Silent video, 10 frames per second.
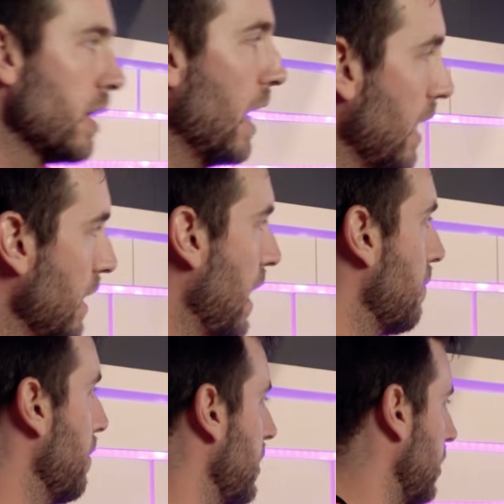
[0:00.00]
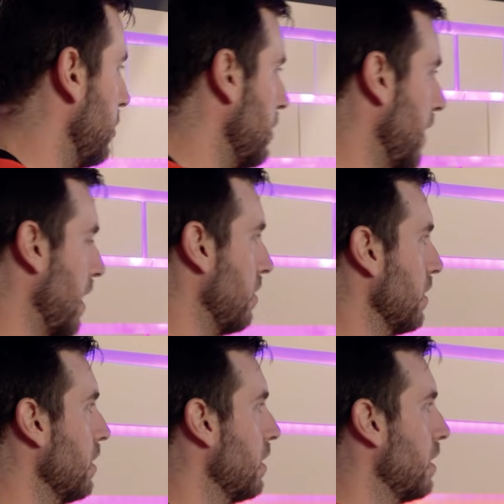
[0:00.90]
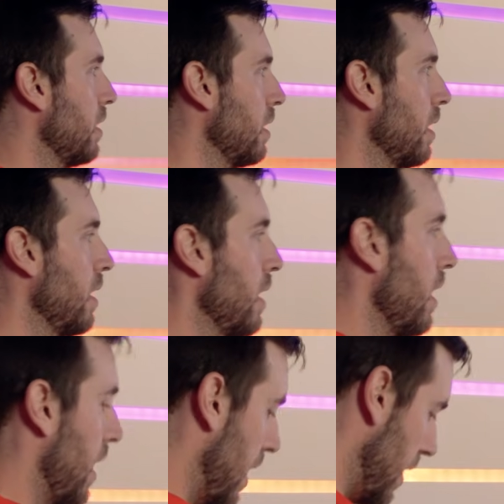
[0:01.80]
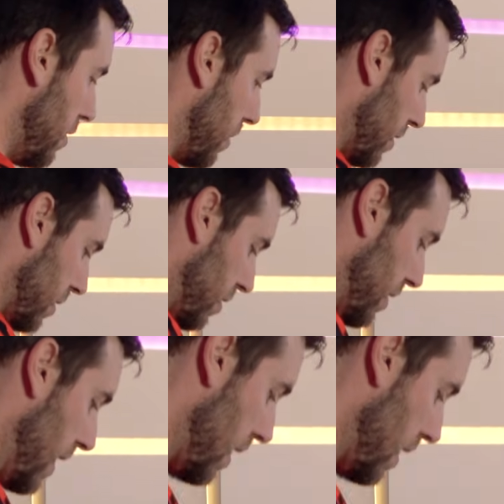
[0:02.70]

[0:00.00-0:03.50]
kind of get that repetition down, and you can just set